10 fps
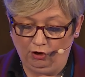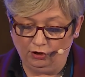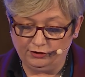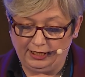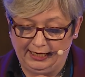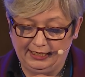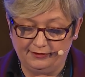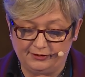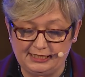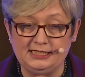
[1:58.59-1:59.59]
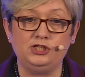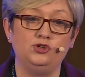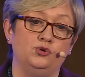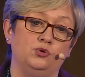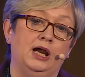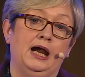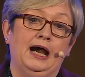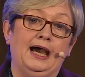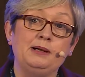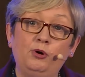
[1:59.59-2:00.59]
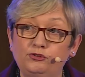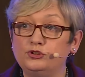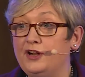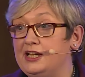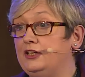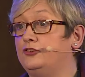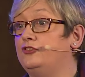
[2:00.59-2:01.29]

on the EU. And I'm also very